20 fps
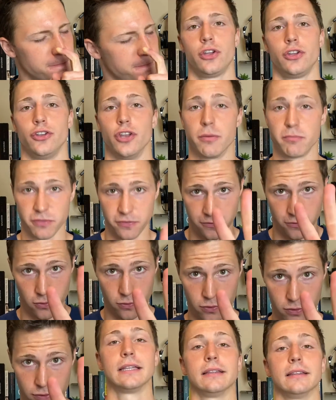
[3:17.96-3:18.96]
Number
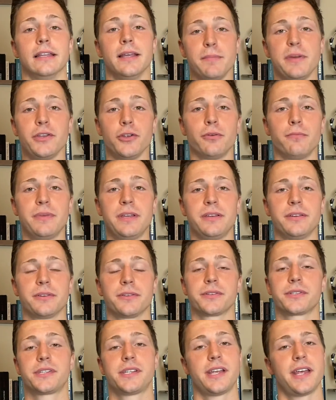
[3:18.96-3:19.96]
4, limit your
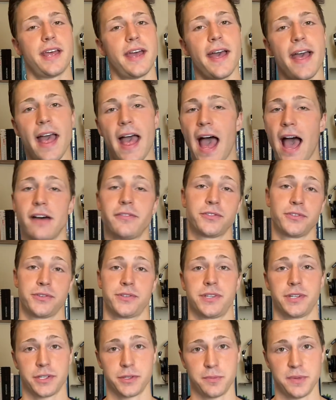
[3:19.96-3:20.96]
meals after
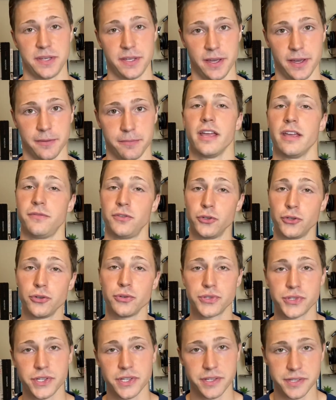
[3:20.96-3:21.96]
6 p.m. If you're
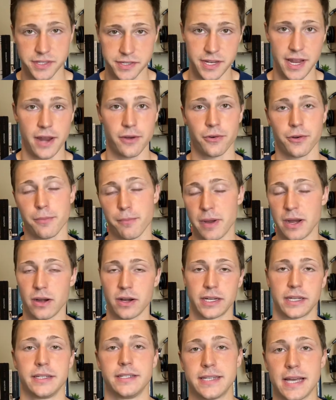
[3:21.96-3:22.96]
used to the standard
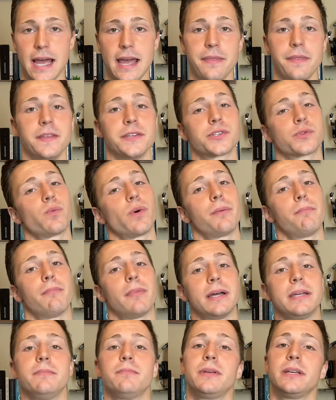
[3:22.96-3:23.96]
American diet, this one
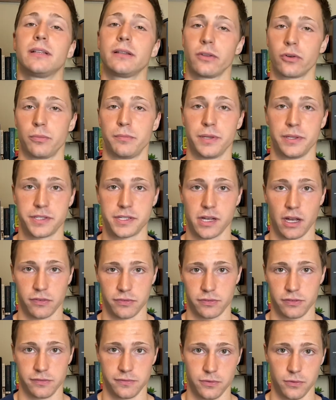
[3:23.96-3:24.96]
might be a little bit
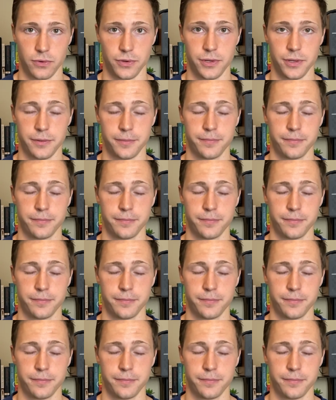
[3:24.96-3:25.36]
tougher for you.